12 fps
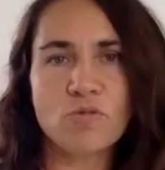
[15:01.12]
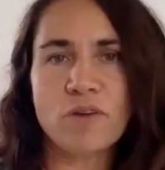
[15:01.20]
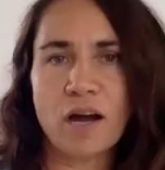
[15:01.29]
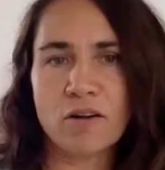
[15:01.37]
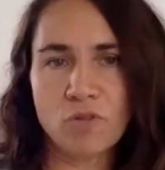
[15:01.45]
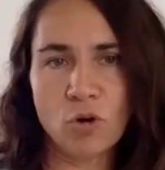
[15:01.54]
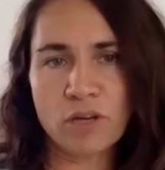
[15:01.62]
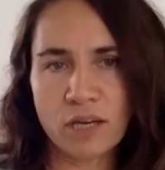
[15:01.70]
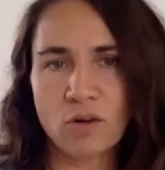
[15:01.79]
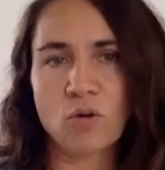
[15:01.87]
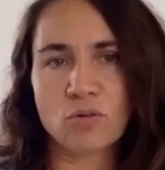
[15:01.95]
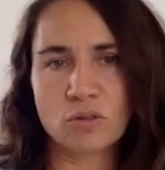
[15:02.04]
we are
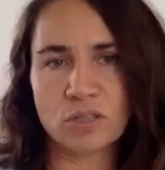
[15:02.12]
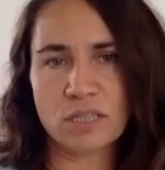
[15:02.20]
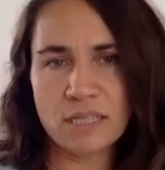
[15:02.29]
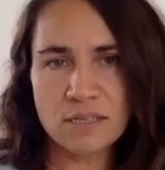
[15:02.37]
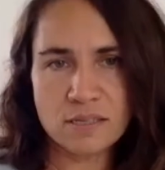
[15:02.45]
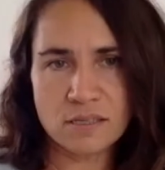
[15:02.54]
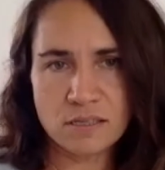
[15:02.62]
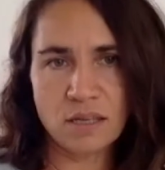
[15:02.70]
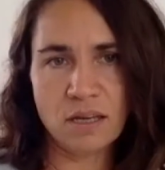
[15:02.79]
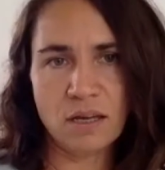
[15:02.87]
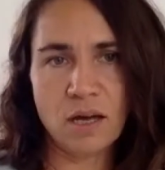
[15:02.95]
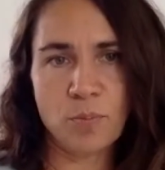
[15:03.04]
working on this
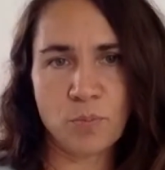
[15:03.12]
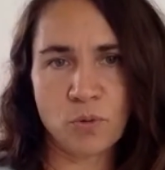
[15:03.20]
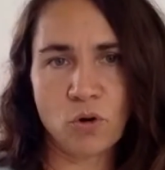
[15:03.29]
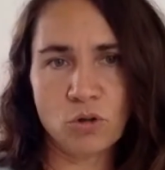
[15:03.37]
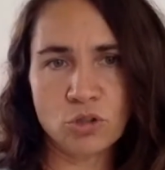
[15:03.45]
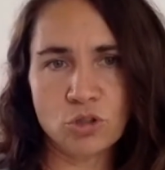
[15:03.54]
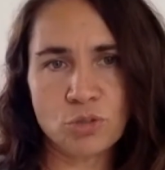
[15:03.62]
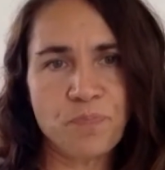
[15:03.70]
approach.